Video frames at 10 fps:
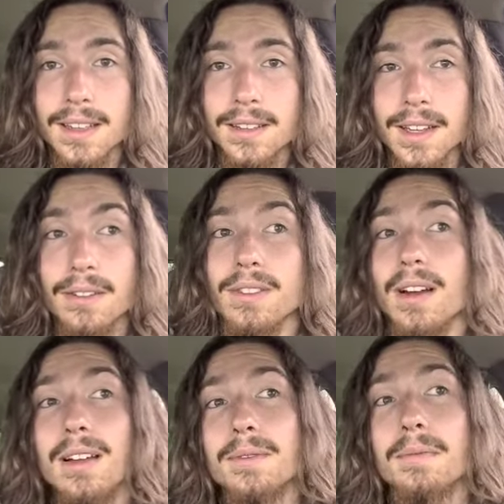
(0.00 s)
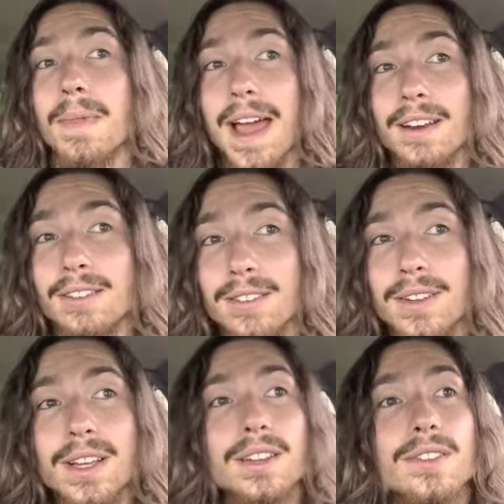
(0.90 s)

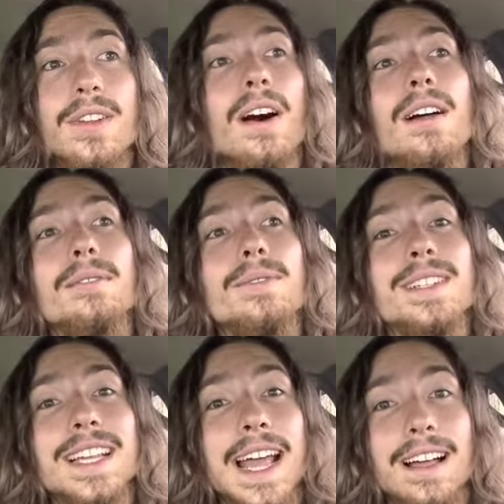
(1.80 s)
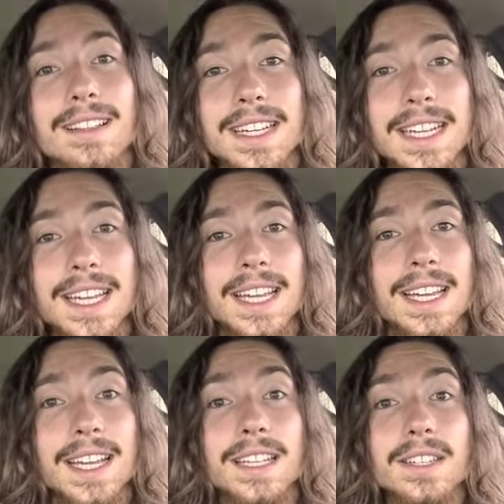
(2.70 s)
Non-matter, non-physicality
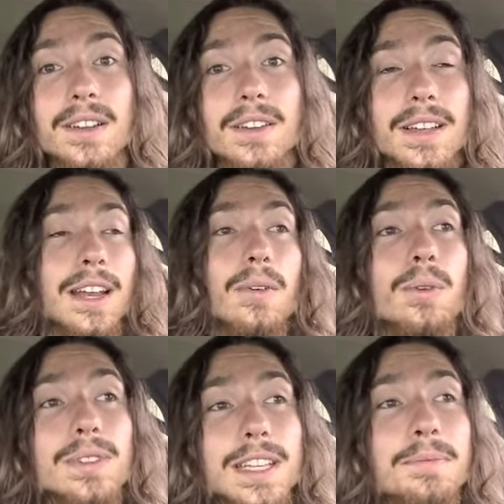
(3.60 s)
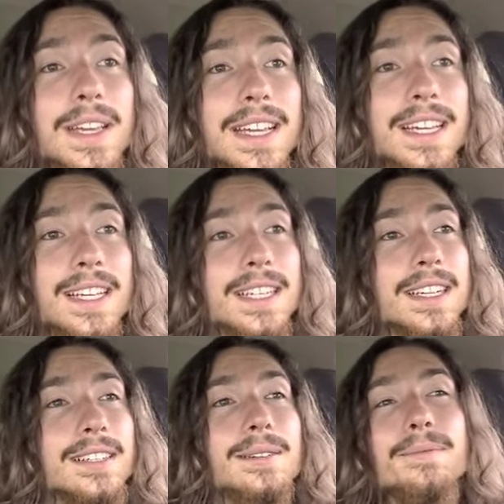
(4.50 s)
can only be
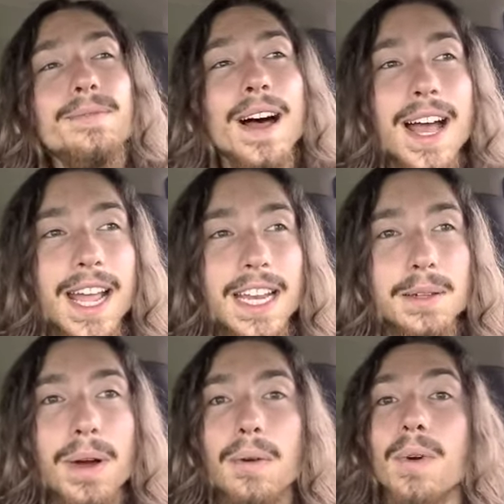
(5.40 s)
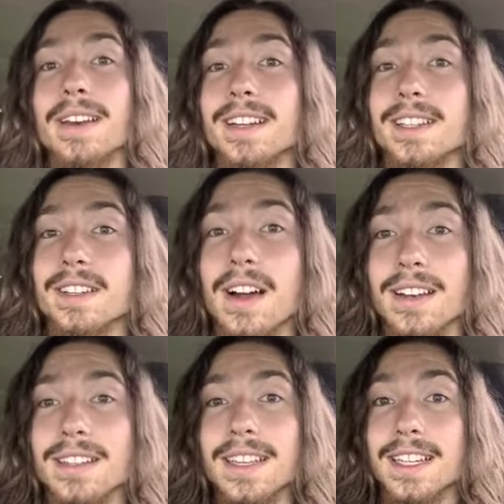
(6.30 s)
defined by what it is not.